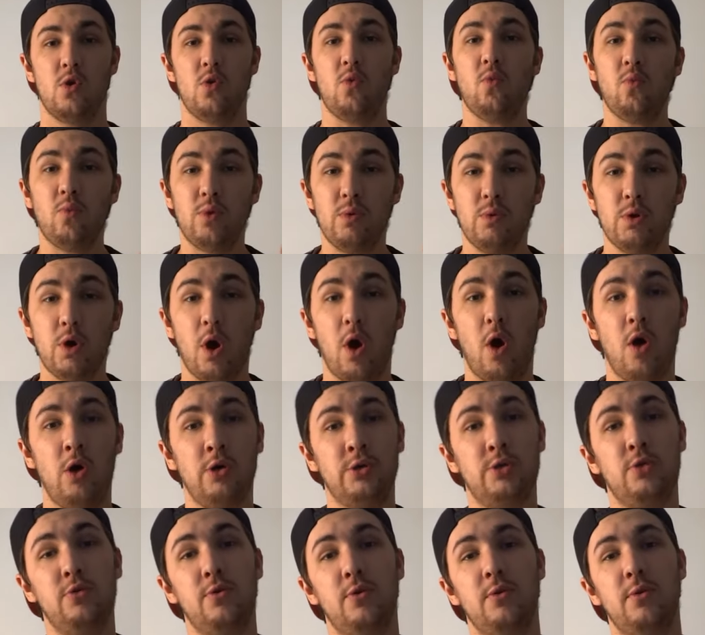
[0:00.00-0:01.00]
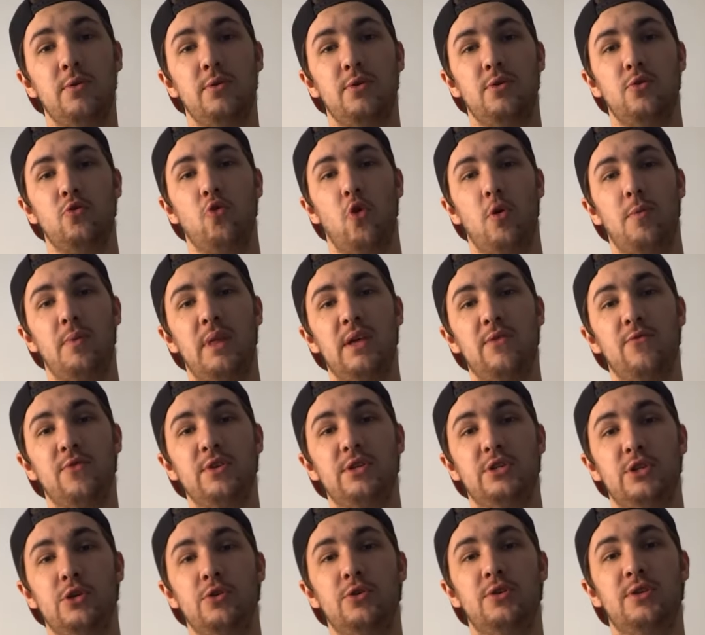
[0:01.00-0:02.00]
We would also normally
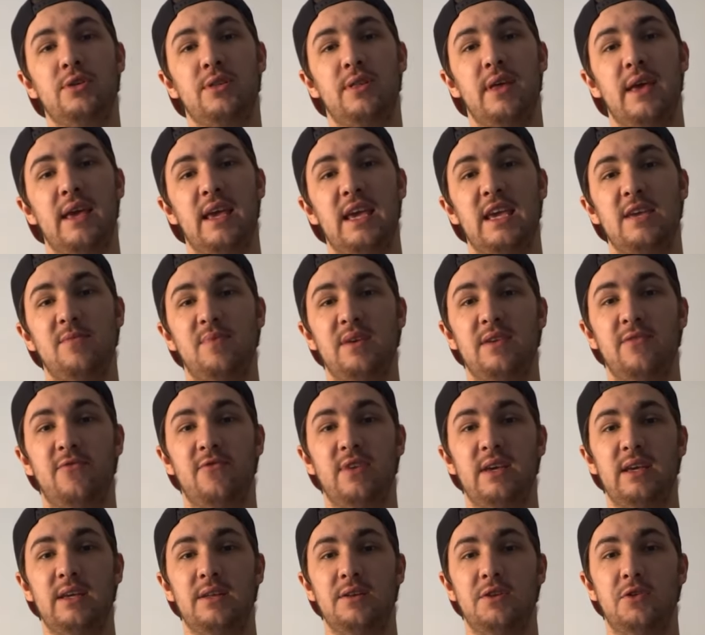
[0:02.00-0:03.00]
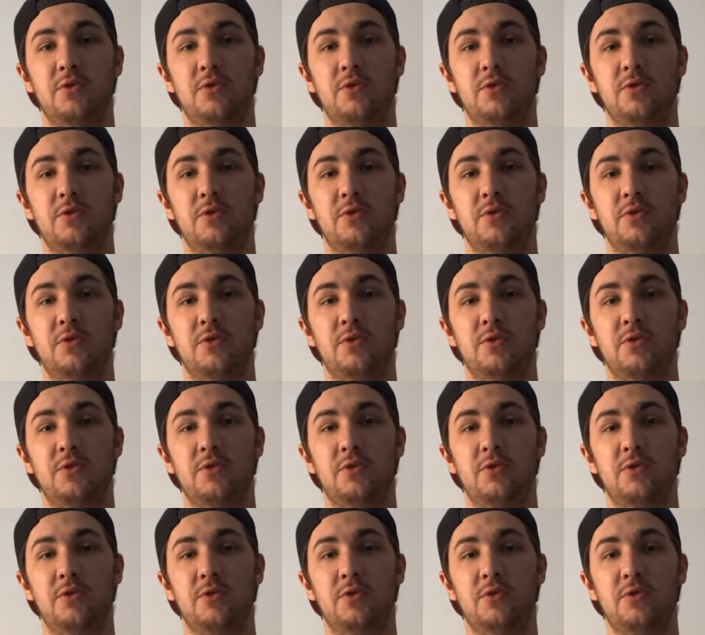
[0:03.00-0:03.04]
reduce the ABV